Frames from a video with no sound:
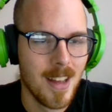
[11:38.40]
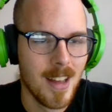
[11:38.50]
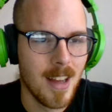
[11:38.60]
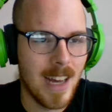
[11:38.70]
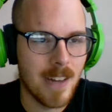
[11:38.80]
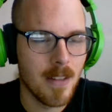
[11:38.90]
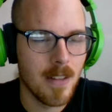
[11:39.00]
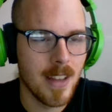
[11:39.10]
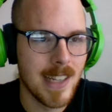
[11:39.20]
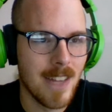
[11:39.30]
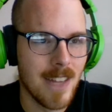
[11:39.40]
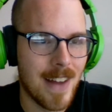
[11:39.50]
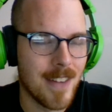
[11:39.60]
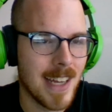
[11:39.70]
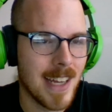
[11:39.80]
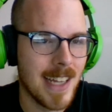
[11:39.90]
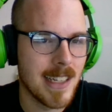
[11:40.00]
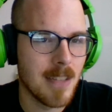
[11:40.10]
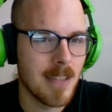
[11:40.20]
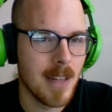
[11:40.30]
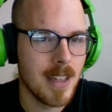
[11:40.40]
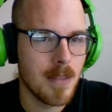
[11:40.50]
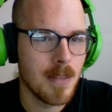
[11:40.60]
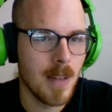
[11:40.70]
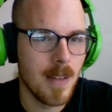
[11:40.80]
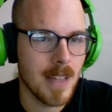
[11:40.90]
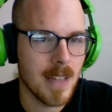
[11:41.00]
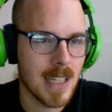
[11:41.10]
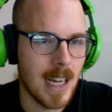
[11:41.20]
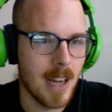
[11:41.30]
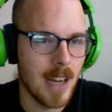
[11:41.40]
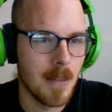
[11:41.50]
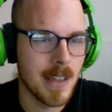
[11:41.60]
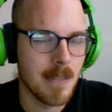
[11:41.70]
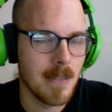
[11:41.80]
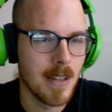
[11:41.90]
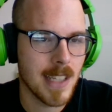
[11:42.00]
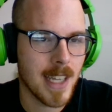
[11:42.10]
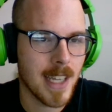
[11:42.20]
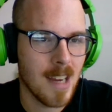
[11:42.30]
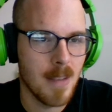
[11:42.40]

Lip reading: I don't really self-advertise too much, but I don't much care.